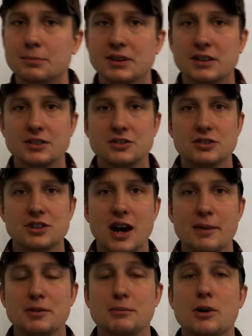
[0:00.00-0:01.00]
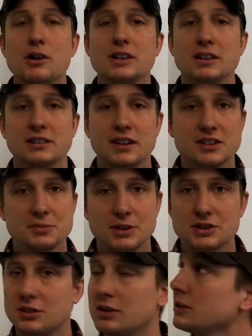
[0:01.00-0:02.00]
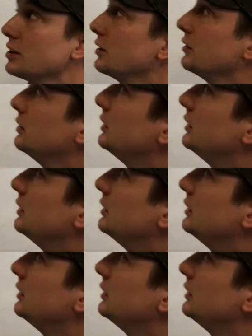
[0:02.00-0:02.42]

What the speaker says: because your time to market takes much longer.